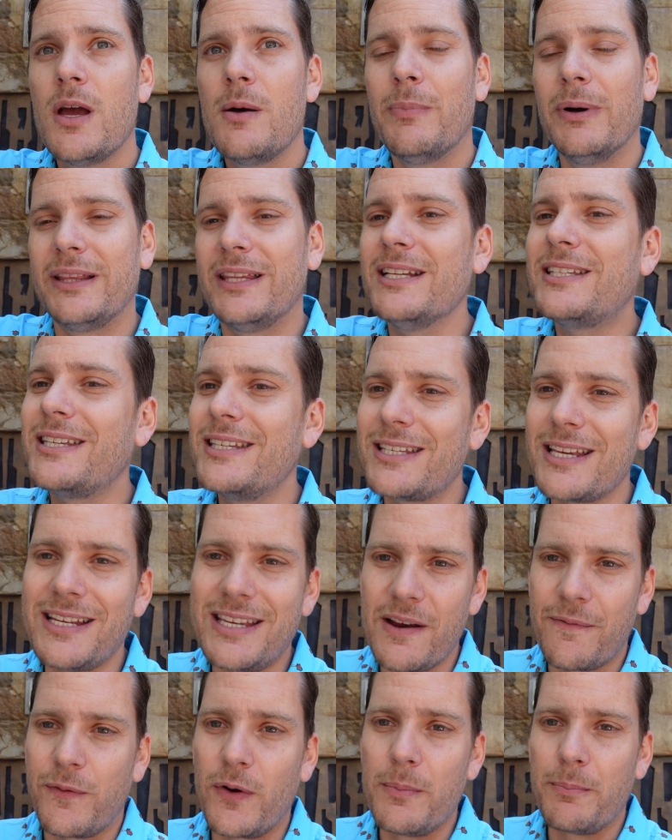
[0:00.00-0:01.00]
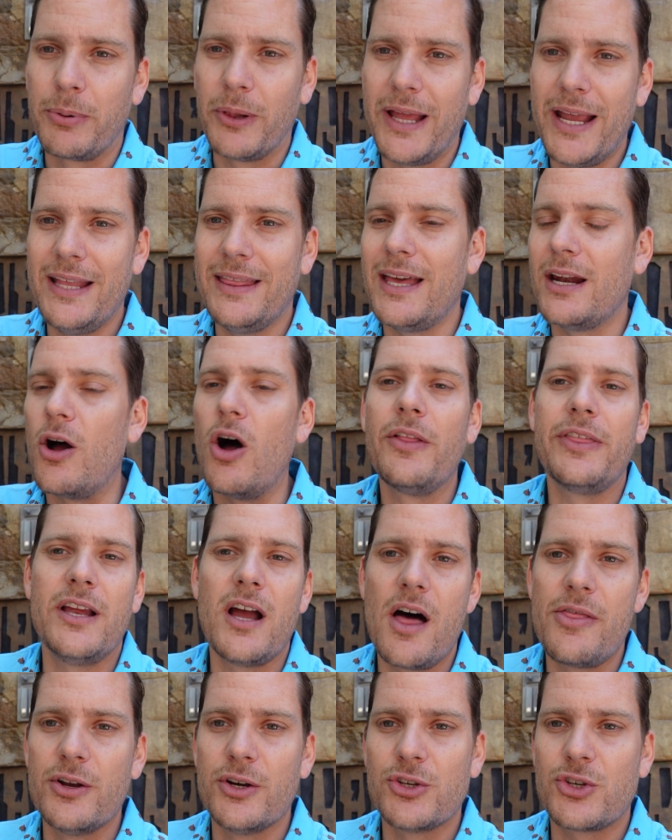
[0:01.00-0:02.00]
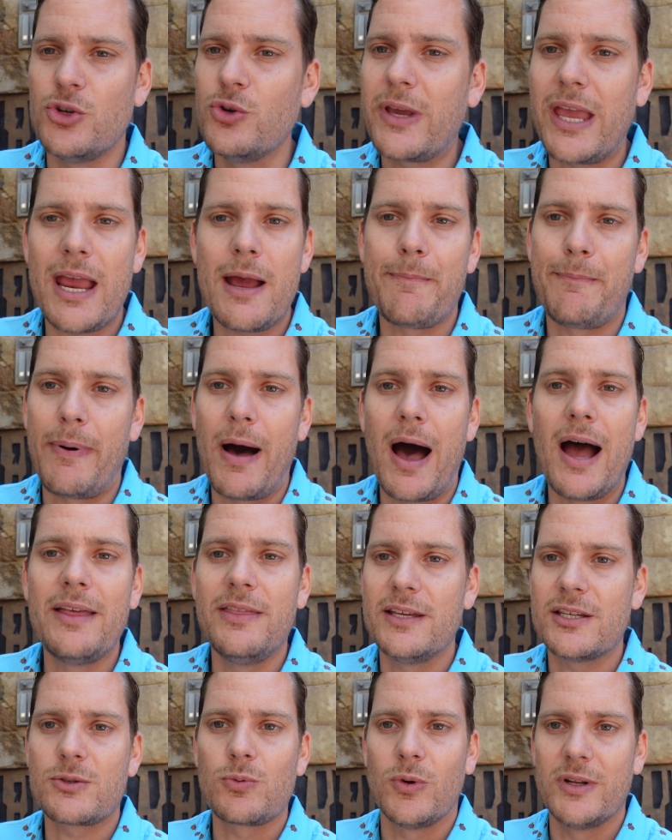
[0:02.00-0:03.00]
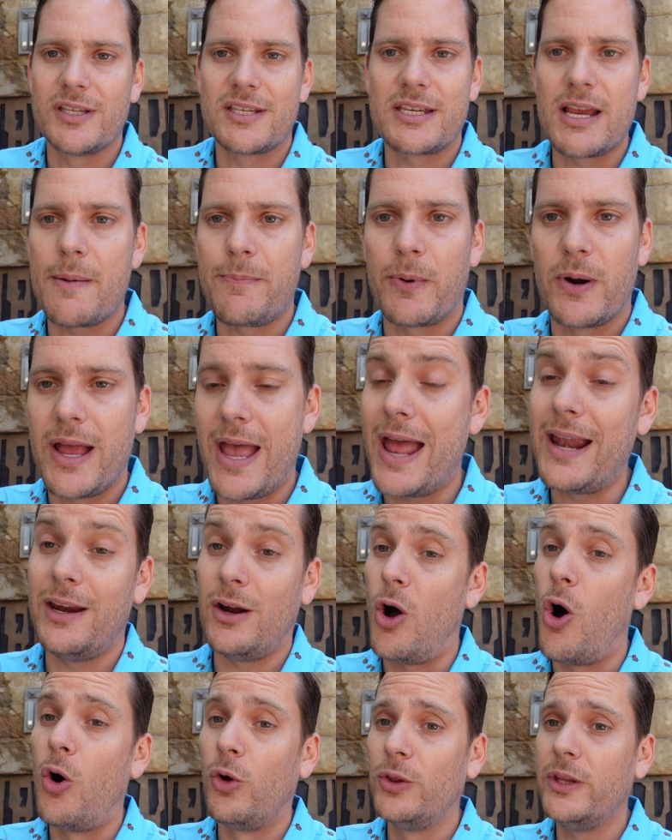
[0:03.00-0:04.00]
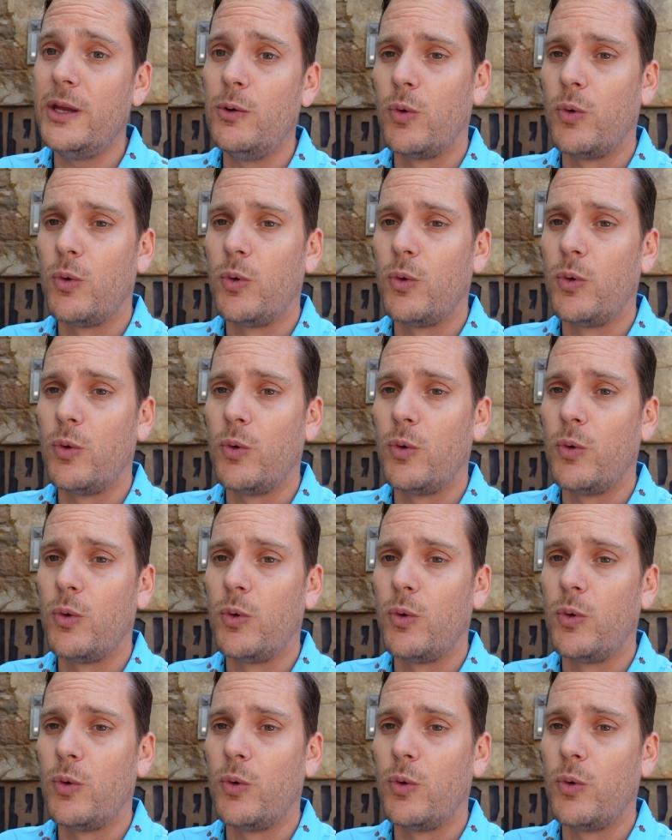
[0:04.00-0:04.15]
but this is a different blade than all the others. You can't buy this one separate, and it only